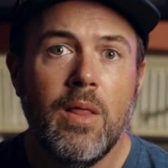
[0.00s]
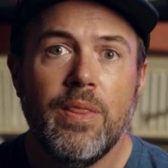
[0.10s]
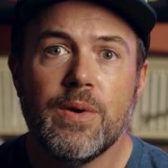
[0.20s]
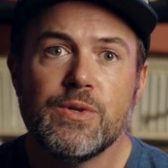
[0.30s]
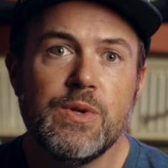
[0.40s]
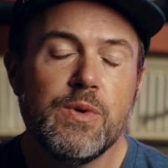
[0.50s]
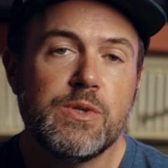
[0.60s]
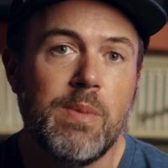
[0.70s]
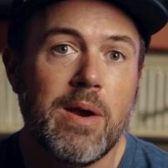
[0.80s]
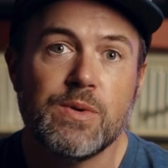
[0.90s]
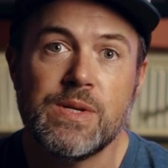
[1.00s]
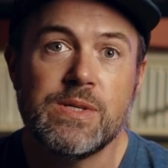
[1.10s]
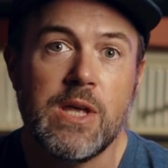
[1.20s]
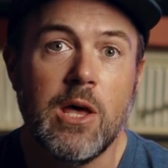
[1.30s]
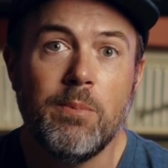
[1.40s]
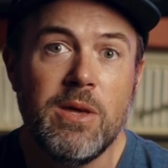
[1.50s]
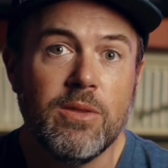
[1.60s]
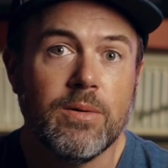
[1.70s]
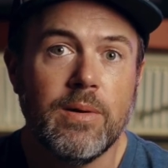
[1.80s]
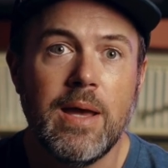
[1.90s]
There's no spider sense to help
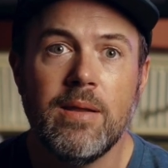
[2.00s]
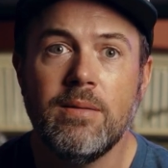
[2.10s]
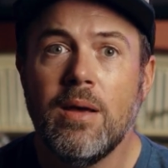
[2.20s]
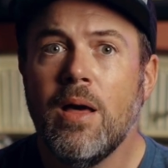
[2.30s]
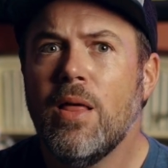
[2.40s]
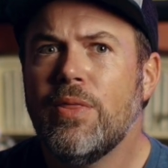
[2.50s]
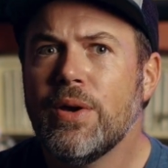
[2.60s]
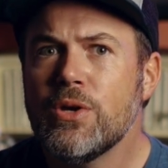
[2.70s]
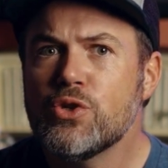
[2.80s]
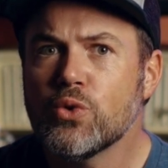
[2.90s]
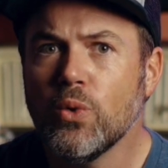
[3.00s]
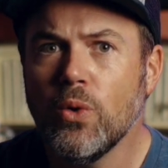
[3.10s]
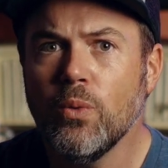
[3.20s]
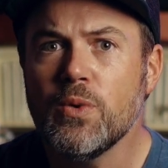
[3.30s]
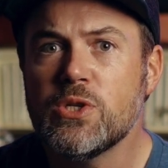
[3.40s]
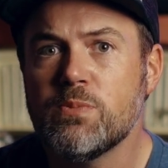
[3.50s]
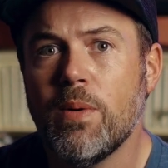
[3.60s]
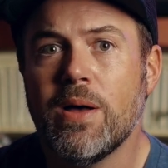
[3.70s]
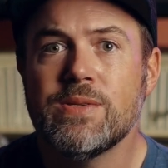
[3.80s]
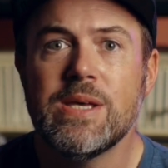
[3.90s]
either, and the control
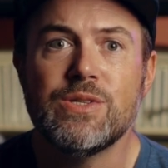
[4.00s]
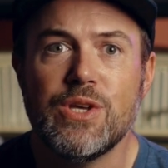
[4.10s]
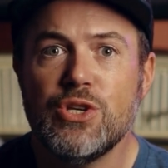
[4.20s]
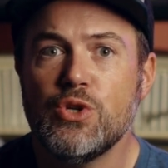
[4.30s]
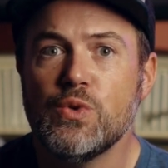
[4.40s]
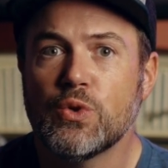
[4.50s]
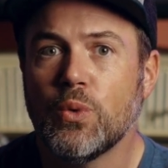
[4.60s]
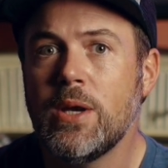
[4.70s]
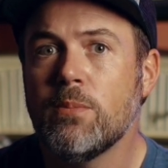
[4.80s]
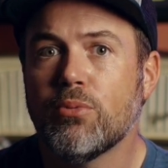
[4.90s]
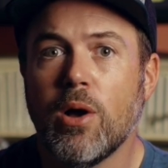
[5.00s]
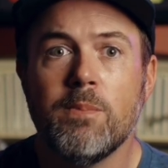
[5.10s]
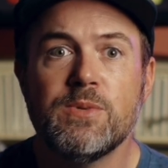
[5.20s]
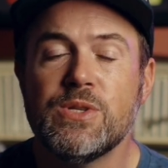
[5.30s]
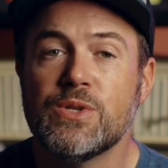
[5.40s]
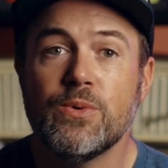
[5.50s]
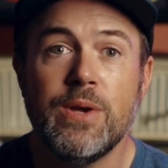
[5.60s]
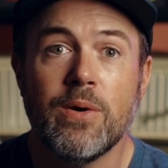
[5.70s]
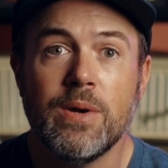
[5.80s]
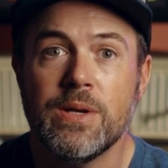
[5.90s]
response has issues creating problems in certain
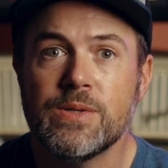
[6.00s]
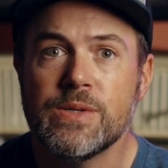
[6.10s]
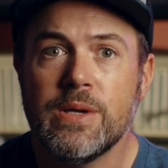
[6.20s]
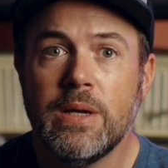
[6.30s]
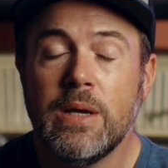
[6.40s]
areas.